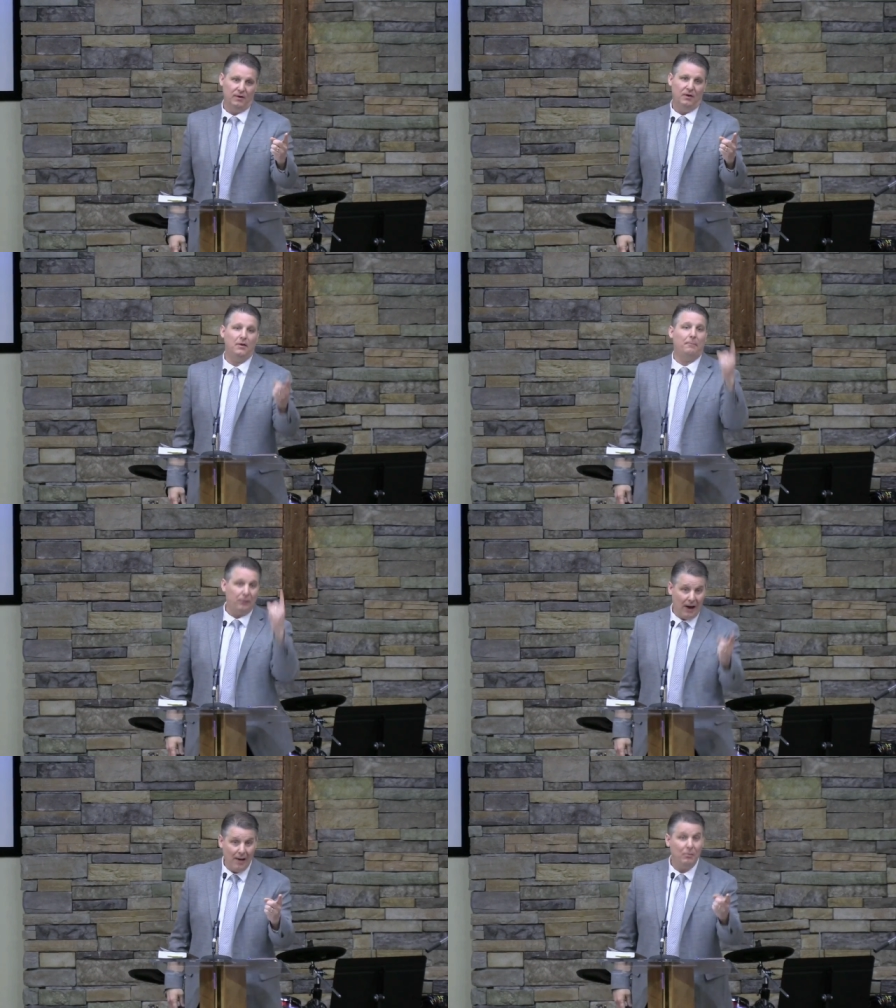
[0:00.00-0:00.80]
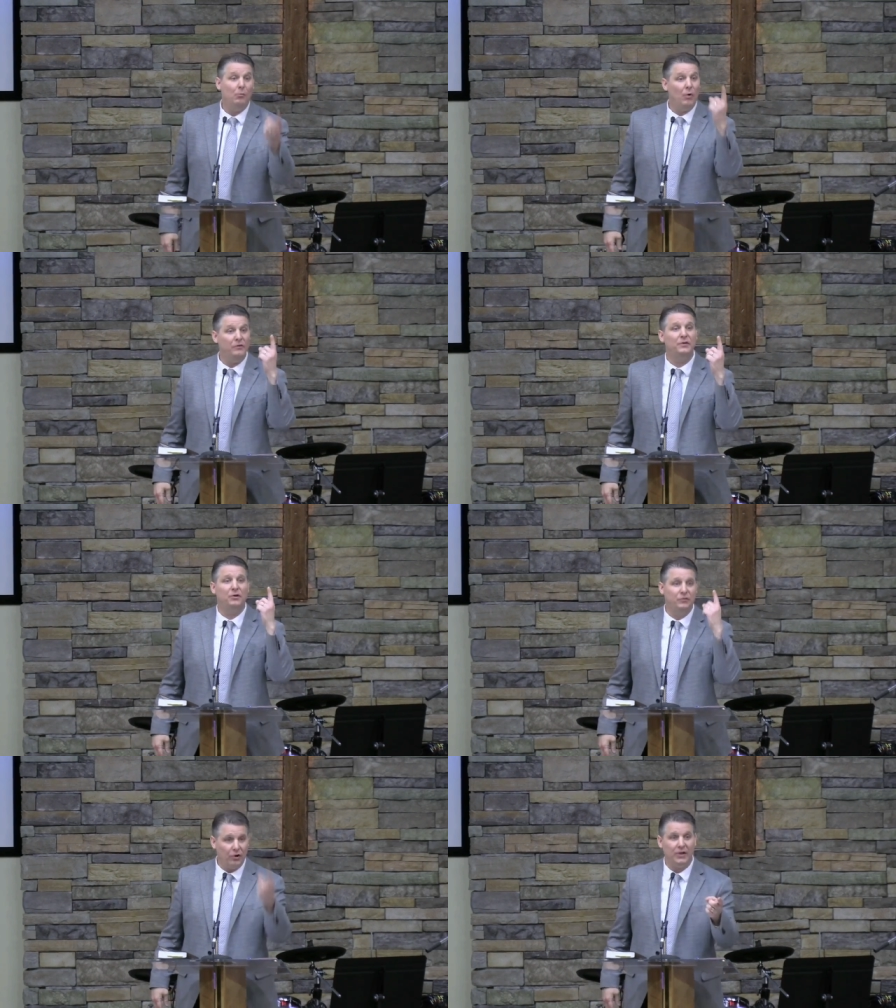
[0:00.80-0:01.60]
The problem was their
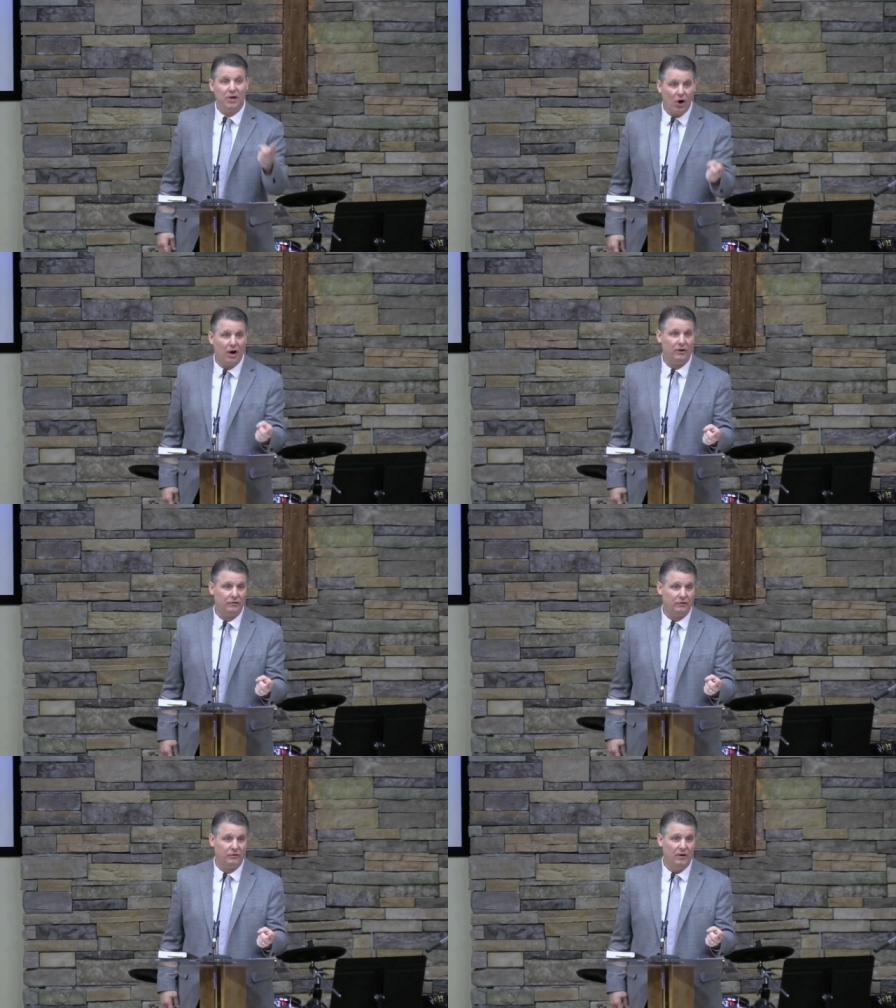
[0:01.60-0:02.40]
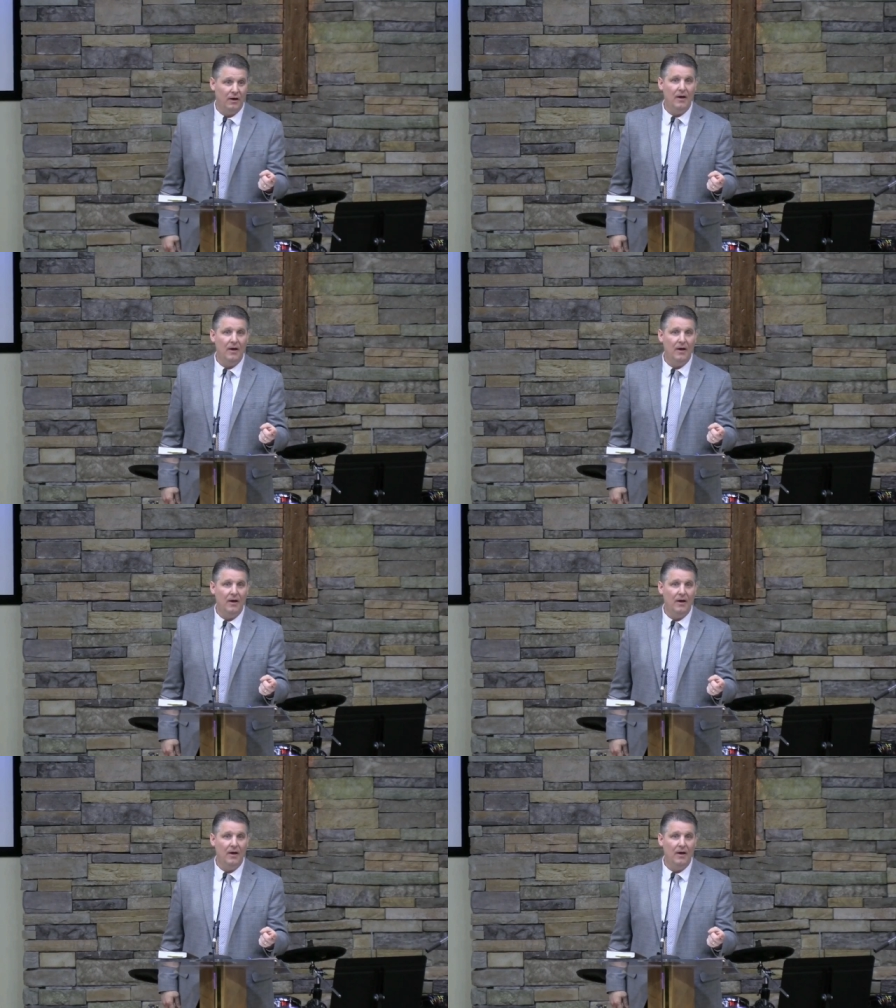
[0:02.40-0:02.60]
dirty hearts.